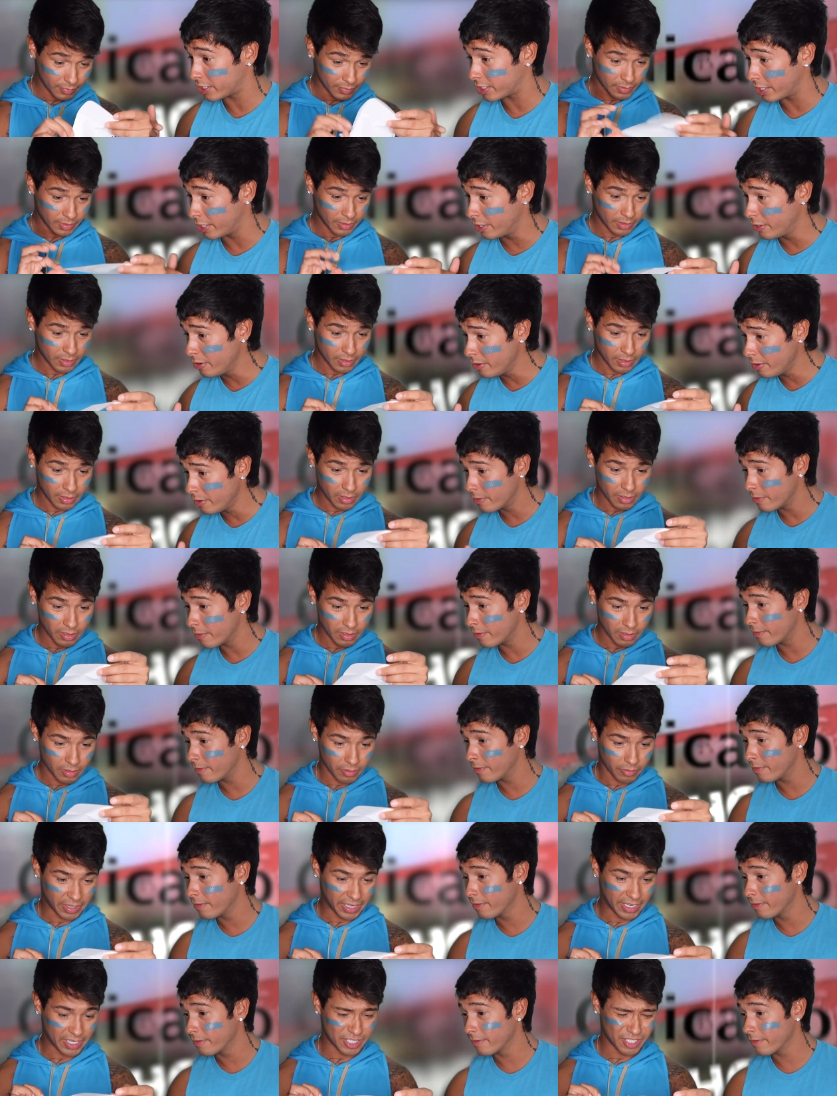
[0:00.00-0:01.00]
Speaker 1: too?
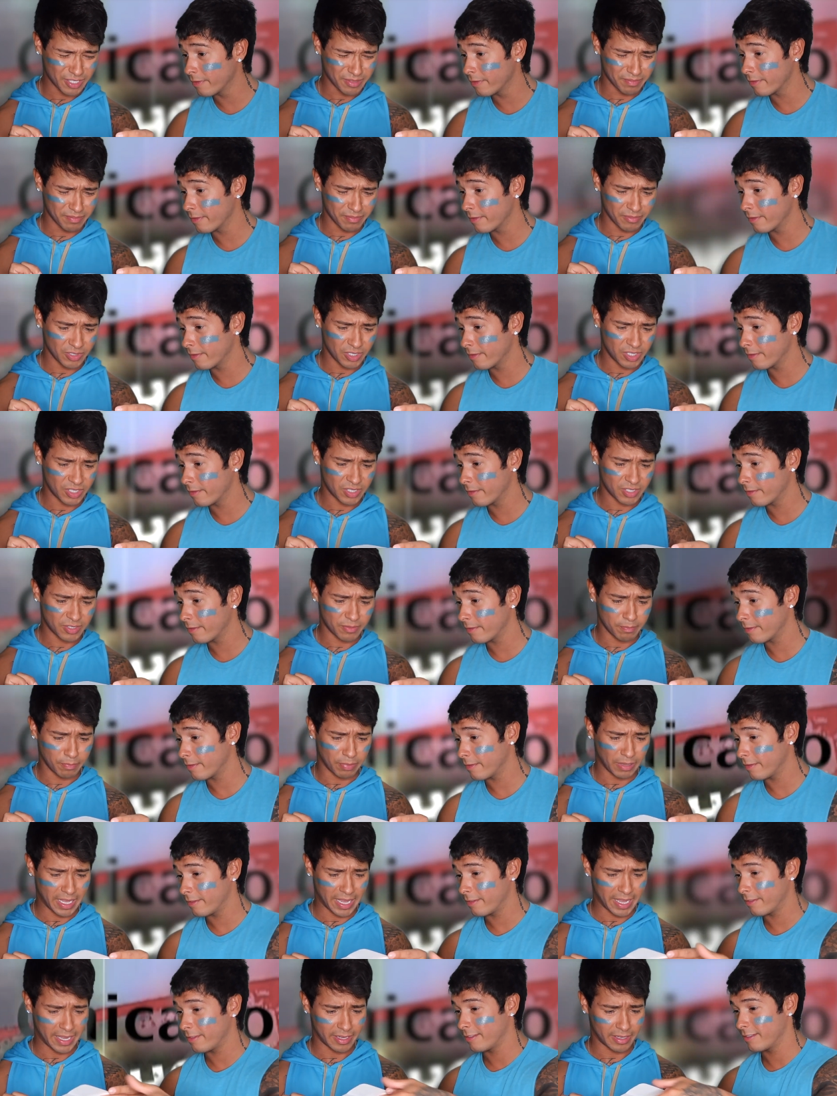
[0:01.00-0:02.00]
Wait, it's it's
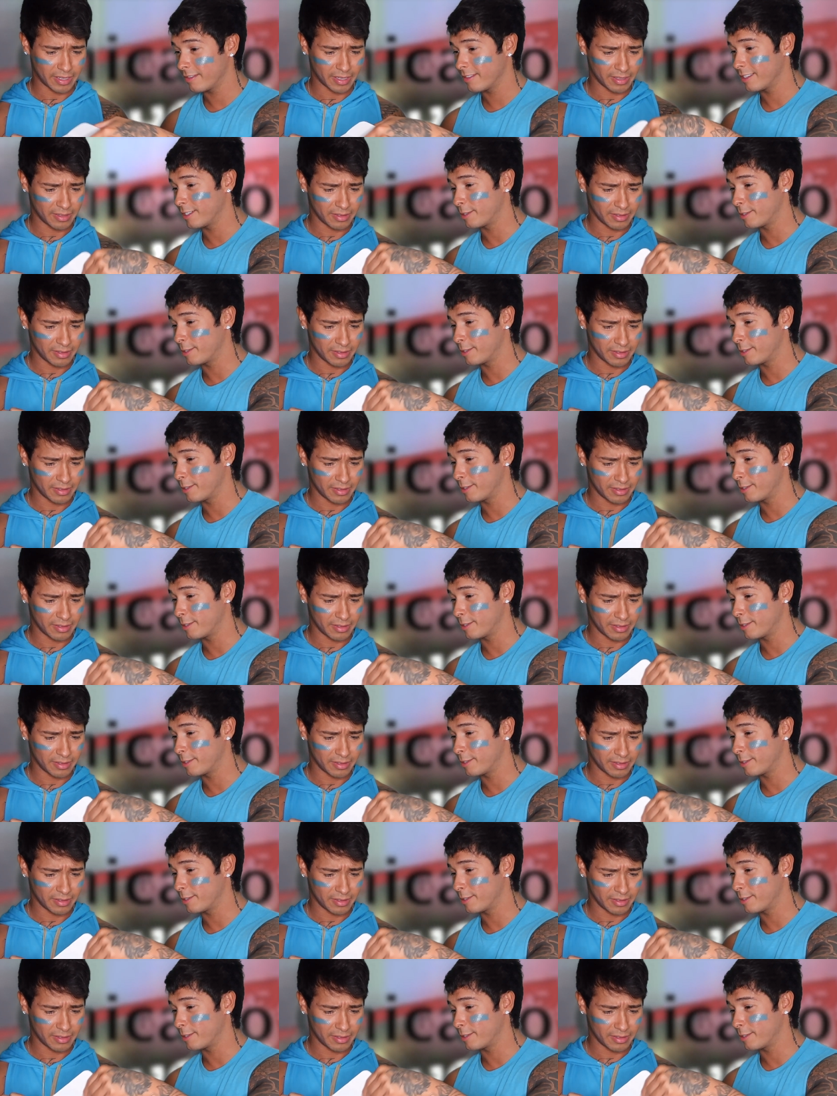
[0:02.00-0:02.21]
blank.